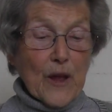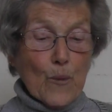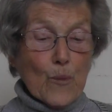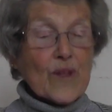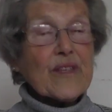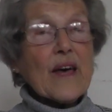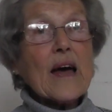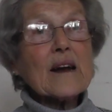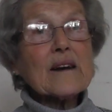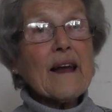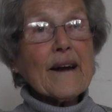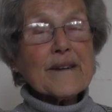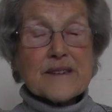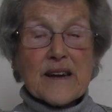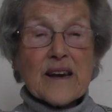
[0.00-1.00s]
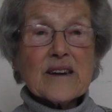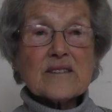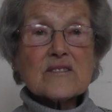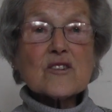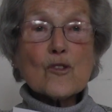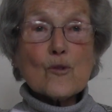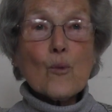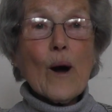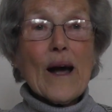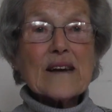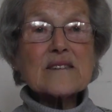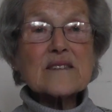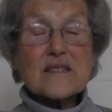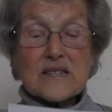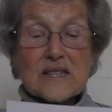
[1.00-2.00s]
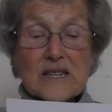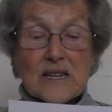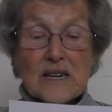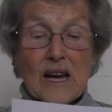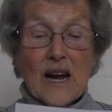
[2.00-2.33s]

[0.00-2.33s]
with Ludgate to the west